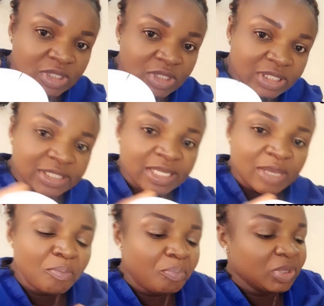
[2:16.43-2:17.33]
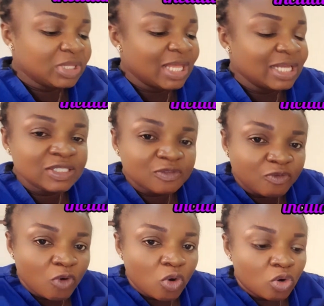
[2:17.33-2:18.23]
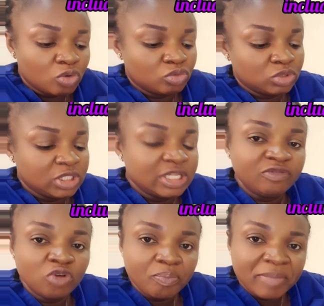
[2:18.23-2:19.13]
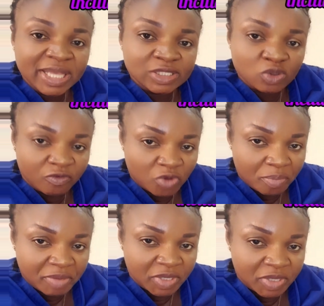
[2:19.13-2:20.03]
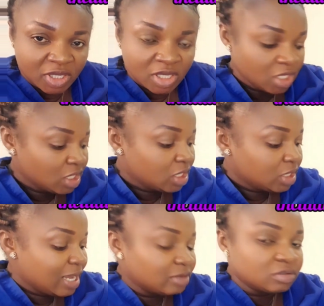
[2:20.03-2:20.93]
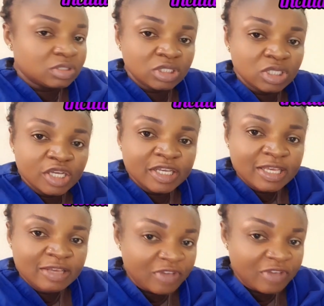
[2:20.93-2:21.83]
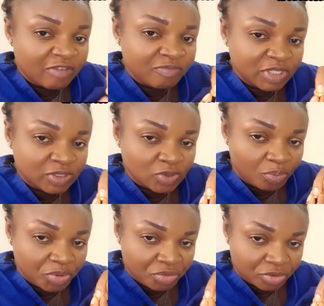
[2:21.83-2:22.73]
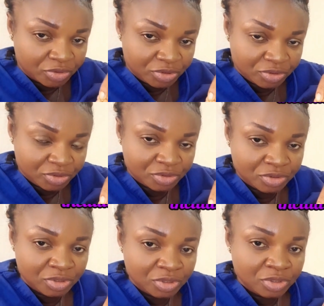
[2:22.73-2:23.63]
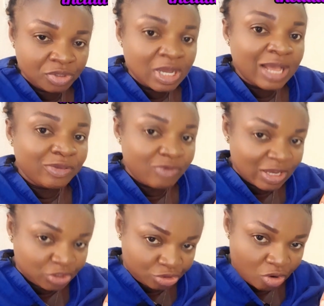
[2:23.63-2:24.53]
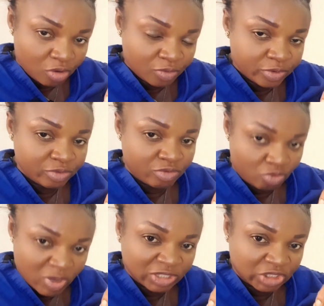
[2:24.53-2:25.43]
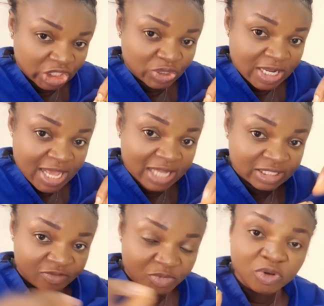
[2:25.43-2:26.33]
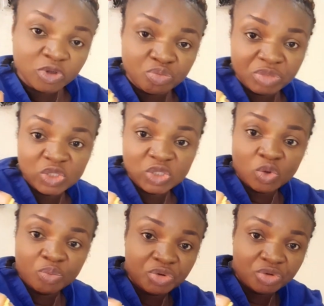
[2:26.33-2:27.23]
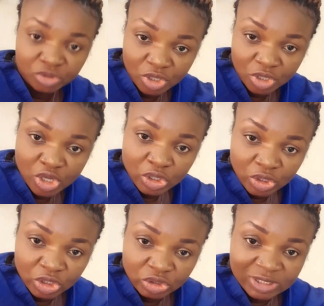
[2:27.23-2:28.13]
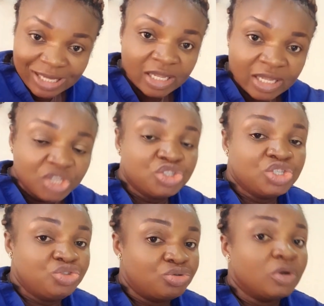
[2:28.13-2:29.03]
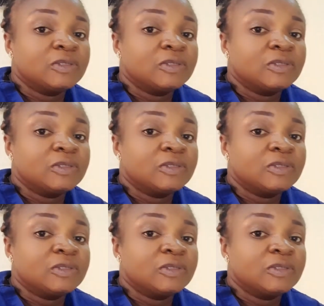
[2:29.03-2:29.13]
is important for the development of your baby. Now, if you have missed your period and you are sure you were sexually active before you missed your period, you need to start taking this drug